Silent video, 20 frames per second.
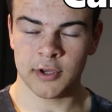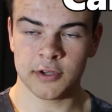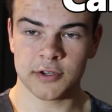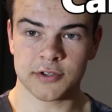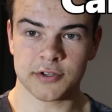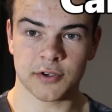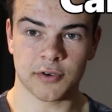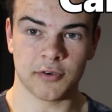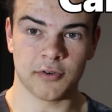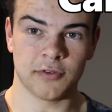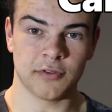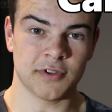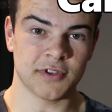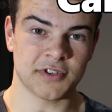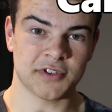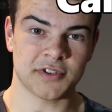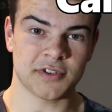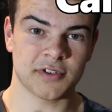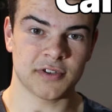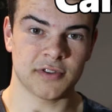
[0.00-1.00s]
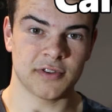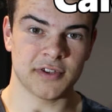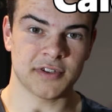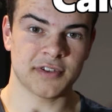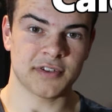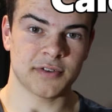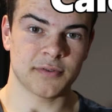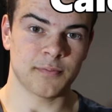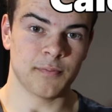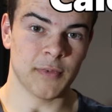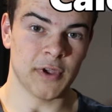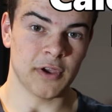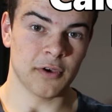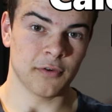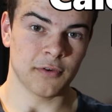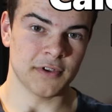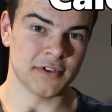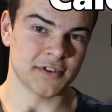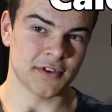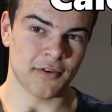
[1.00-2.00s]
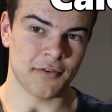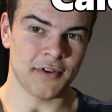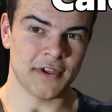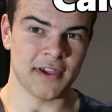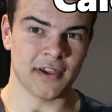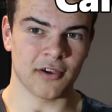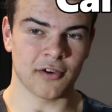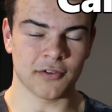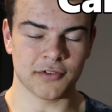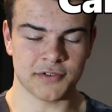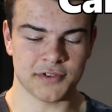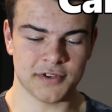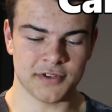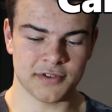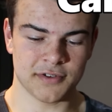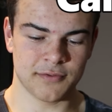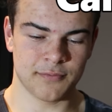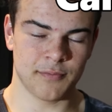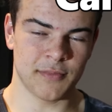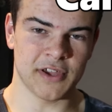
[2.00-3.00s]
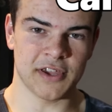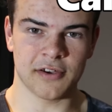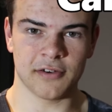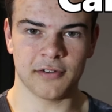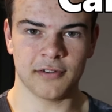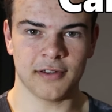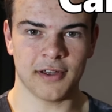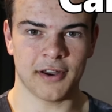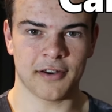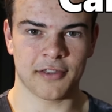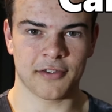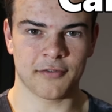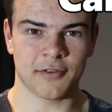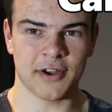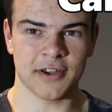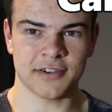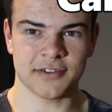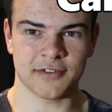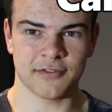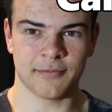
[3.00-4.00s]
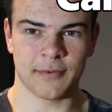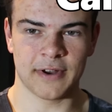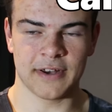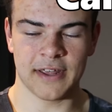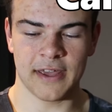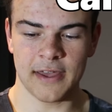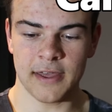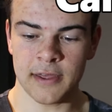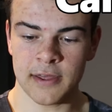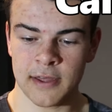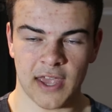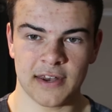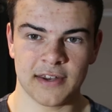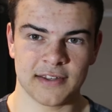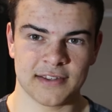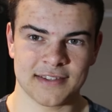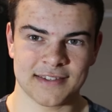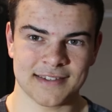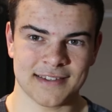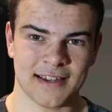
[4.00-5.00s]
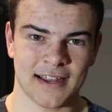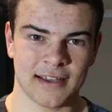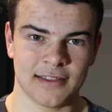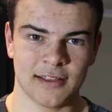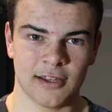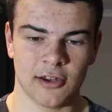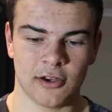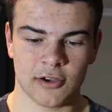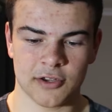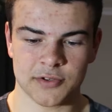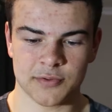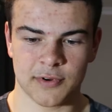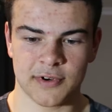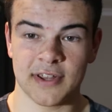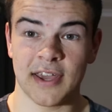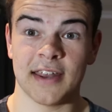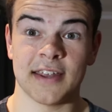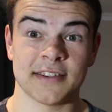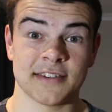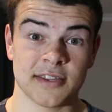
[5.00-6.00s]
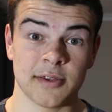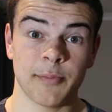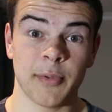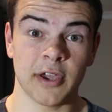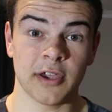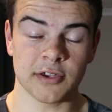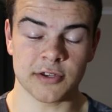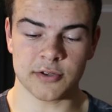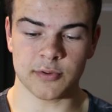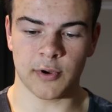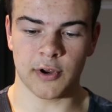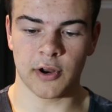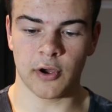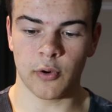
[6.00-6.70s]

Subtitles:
So this meal is the only inconsistent meal out of the rest of my day, and it's like the last one, and it's the biggest one.